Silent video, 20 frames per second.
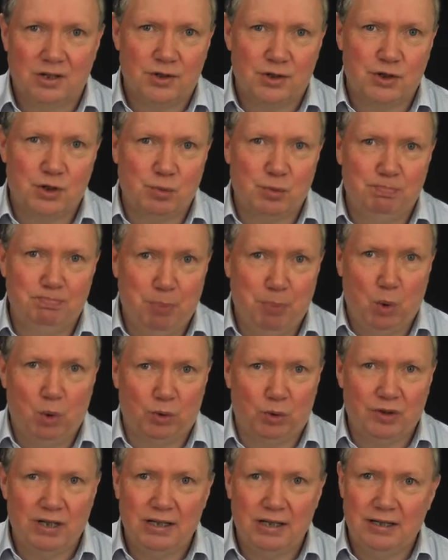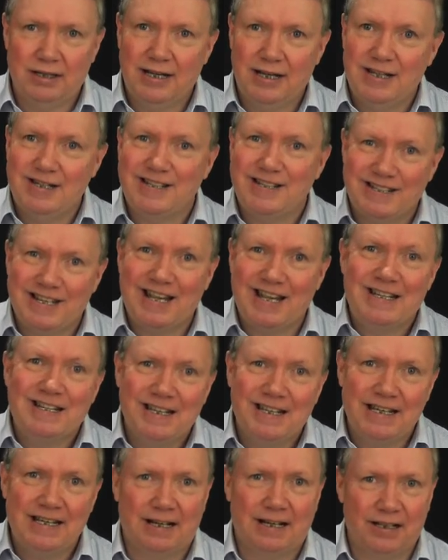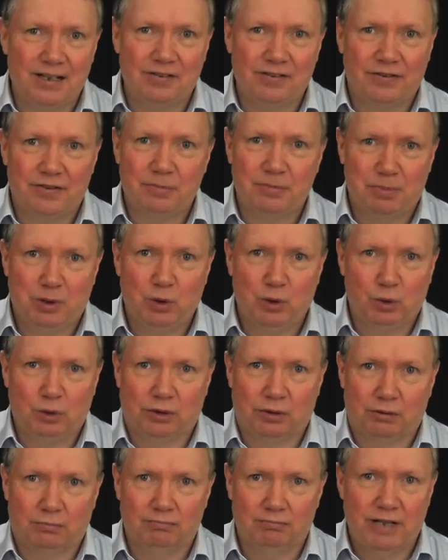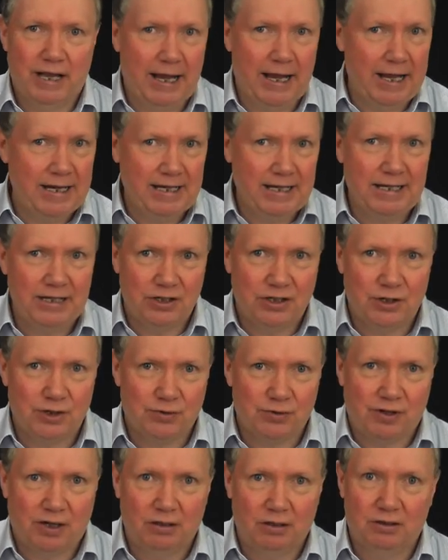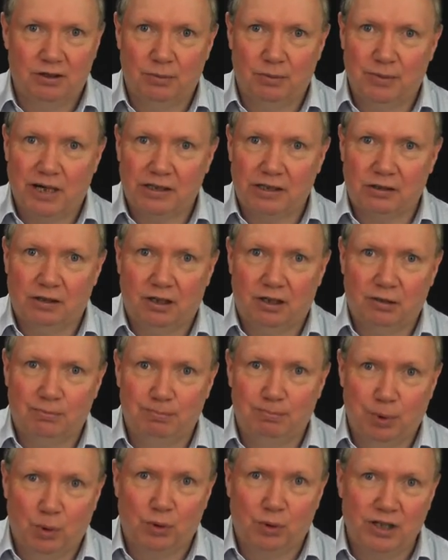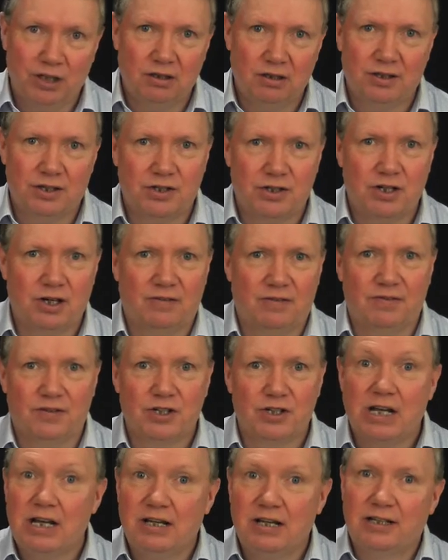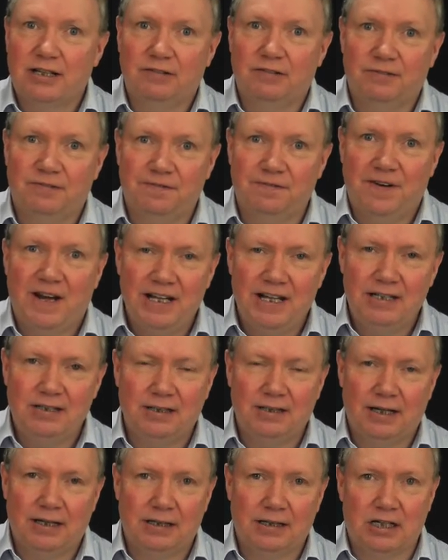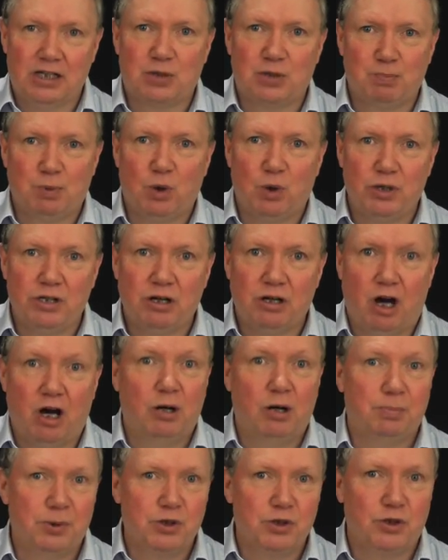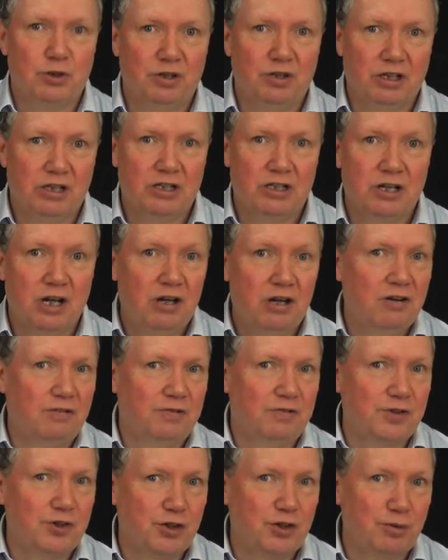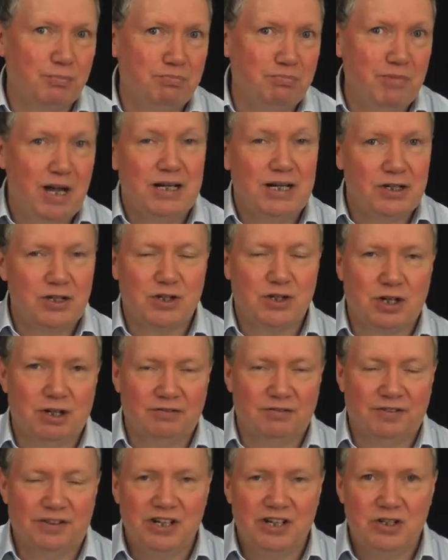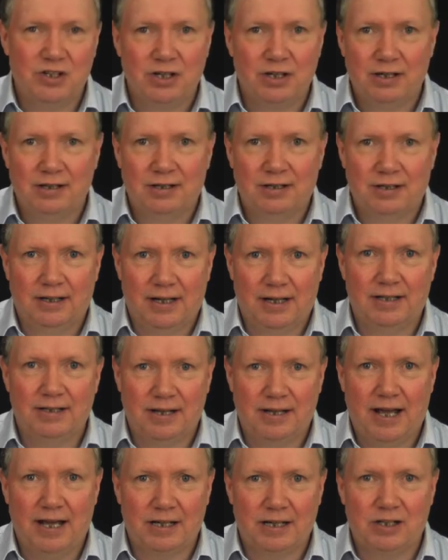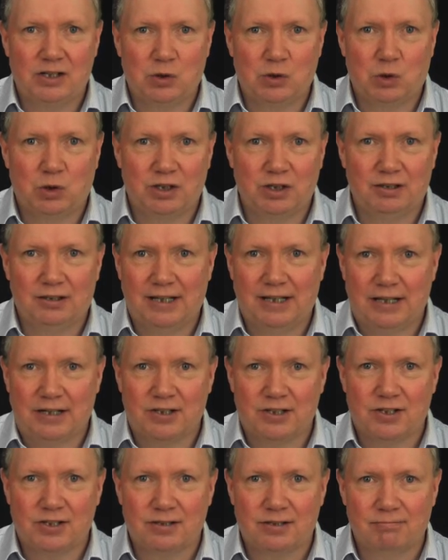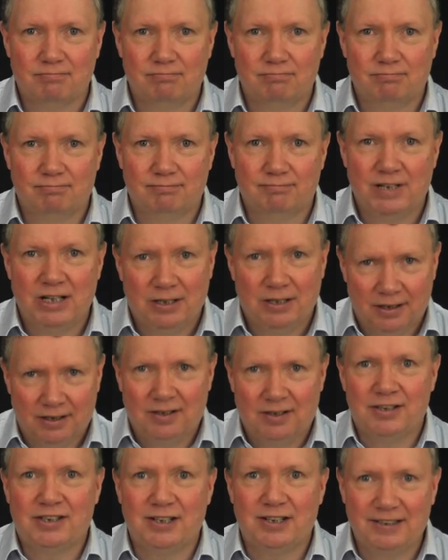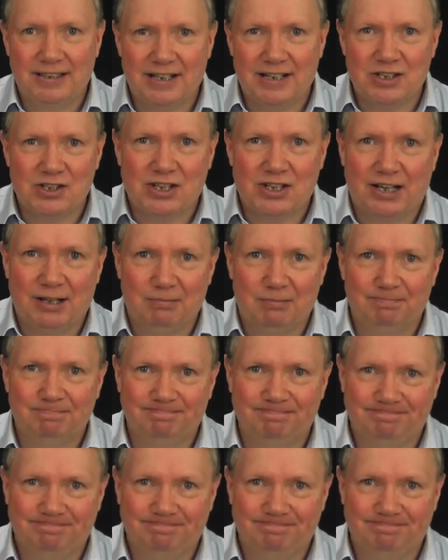So boring is in the eye of the beholder. Any industry, no matter how boring on the surface, can find and exploit opportunities for tremendous coverage and editorial links. Until next time.